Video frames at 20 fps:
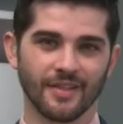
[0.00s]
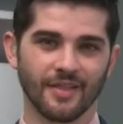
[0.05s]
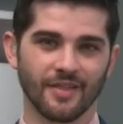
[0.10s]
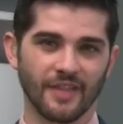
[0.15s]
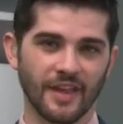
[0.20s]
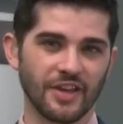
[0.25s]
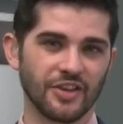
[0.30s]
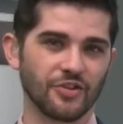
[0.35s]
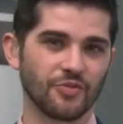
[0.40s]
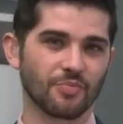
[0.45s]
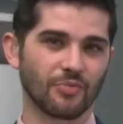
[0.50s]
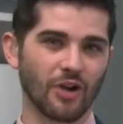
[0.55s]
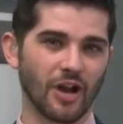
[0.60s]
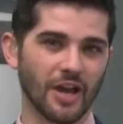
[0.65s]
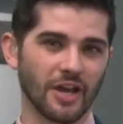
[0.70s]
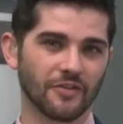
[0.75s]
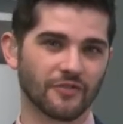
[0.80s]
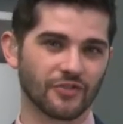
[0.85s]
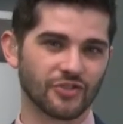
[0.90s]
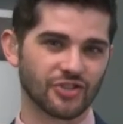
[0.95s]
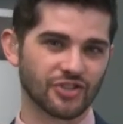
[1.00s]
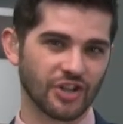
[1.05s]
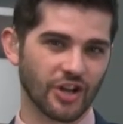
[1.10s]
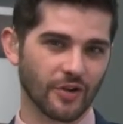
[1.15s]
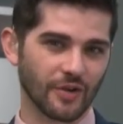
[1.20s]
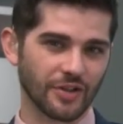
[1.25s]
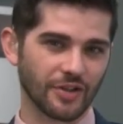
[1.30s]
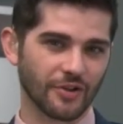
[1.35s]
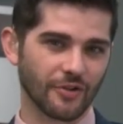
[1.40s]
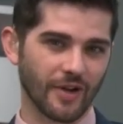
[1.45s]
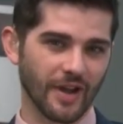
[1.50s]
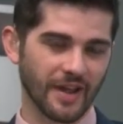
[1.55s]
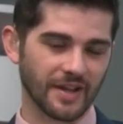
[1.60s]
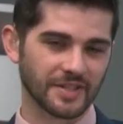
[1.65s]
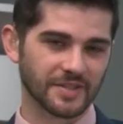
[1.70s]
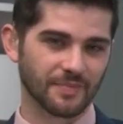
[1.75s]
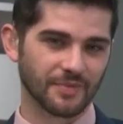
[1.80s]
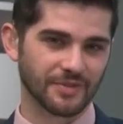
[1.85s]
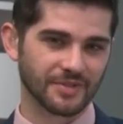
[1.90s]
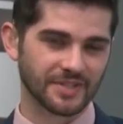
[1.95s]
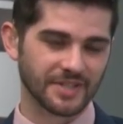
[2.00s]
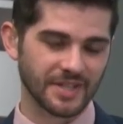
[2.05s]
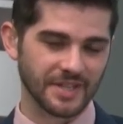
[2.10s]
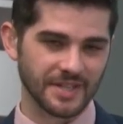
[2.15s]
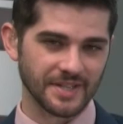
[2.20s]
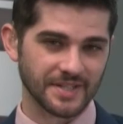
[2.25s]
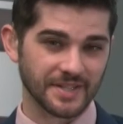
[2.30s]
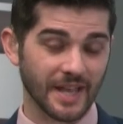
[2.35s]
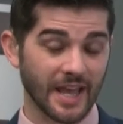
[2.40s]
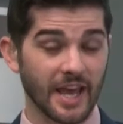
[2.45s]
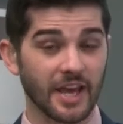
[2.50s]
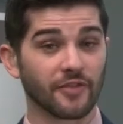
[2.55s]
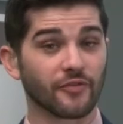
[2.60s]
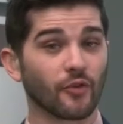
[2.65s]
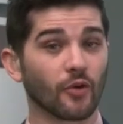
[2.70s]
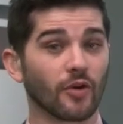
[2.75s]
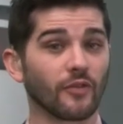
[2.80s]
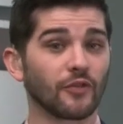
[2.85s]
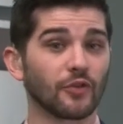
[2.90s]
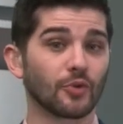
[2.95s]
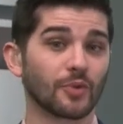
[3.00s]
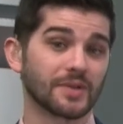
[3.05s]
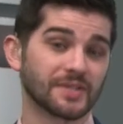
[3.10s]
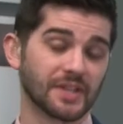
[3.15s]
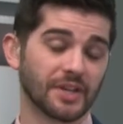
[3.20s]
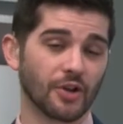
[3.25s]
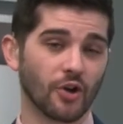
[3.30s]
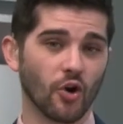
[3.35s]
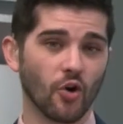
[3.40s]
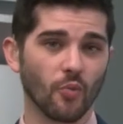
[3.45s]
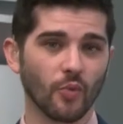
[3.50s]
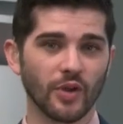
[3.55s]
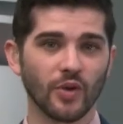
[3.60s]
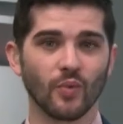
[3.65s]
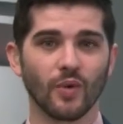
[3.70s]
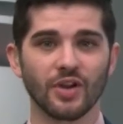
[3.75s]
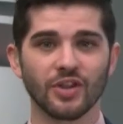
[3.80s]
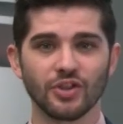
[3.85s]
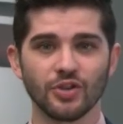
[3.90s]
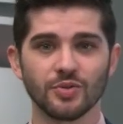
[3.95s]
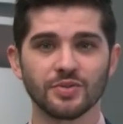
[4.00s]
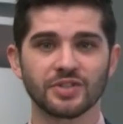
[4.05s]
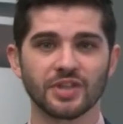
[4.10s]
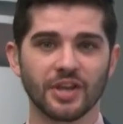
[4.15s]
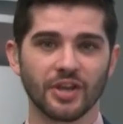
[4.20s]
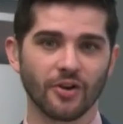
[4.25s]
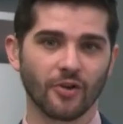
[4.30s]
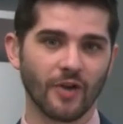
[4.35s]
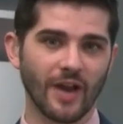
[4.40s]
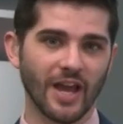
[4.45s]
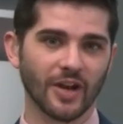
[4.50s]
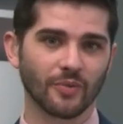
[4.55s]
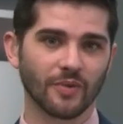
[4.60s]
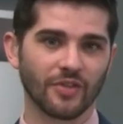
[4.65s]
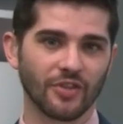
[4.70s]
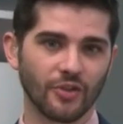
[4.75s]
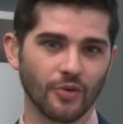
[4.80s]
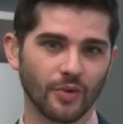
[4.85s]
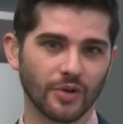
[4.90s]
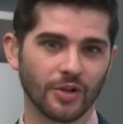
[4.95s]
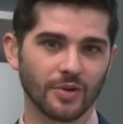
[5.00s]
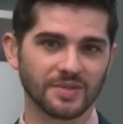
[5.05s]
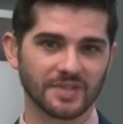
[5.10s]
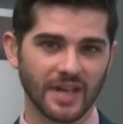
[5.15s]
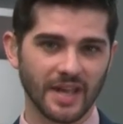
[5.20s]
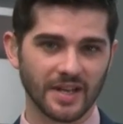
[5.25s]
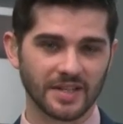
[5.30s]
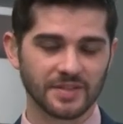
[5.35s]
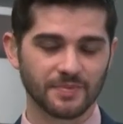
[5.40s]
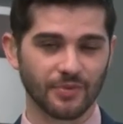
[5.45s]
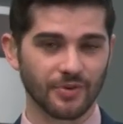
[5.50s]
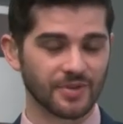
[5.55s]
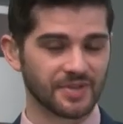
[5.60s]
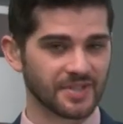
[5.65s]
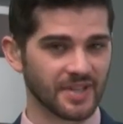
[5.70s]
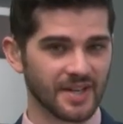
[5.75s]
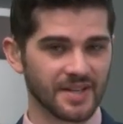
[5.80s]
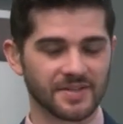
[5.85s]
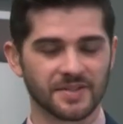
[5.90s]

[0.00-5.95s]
Thank you, Brian, for sharing your expertise. And for our viewers at home, we want you to interact with U N O's experts.